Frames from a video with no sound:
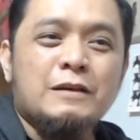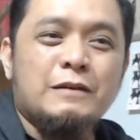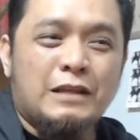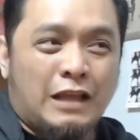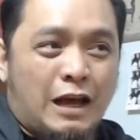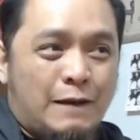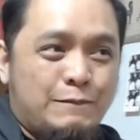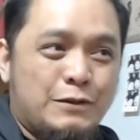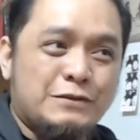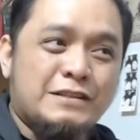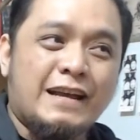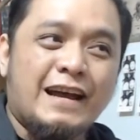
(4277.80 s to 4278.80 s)

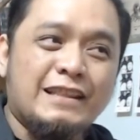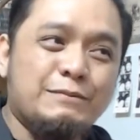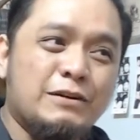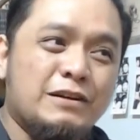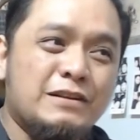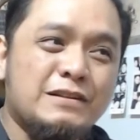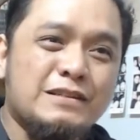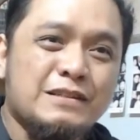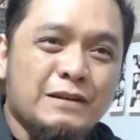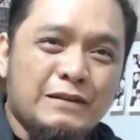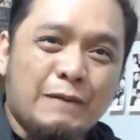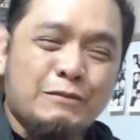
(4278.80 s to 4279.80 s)
na-abuse na animals,
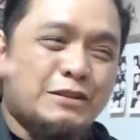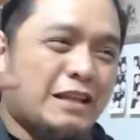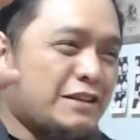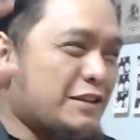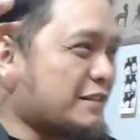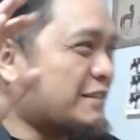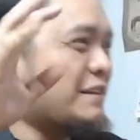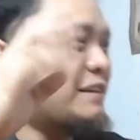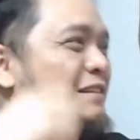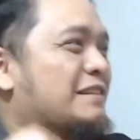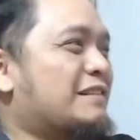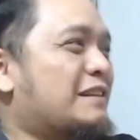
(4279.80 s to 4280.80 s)
tapos they just
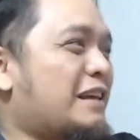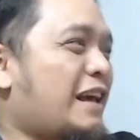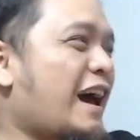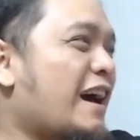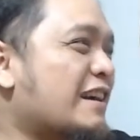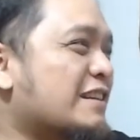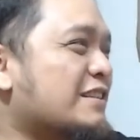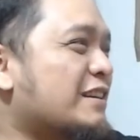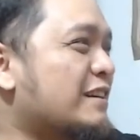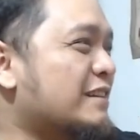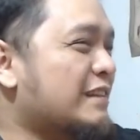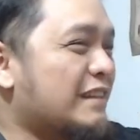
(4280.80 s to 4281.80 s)

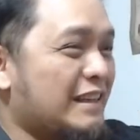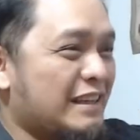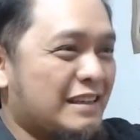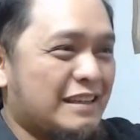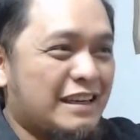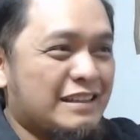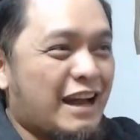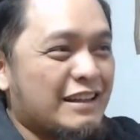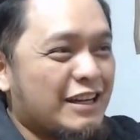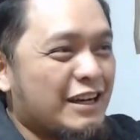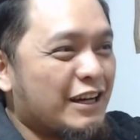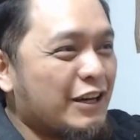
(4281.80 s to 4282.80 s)
i-hashtag,
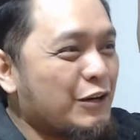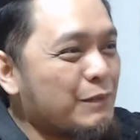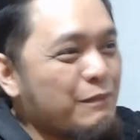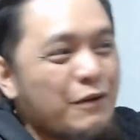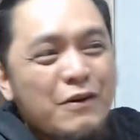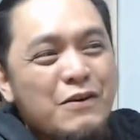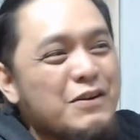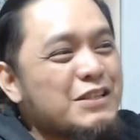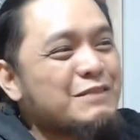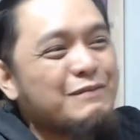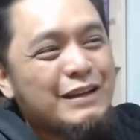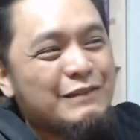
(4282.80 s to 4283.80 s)
itatag kayo,
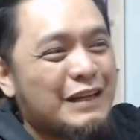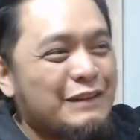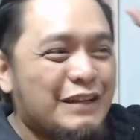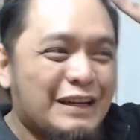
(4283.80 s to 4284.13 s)
pause, blah, blah, blah,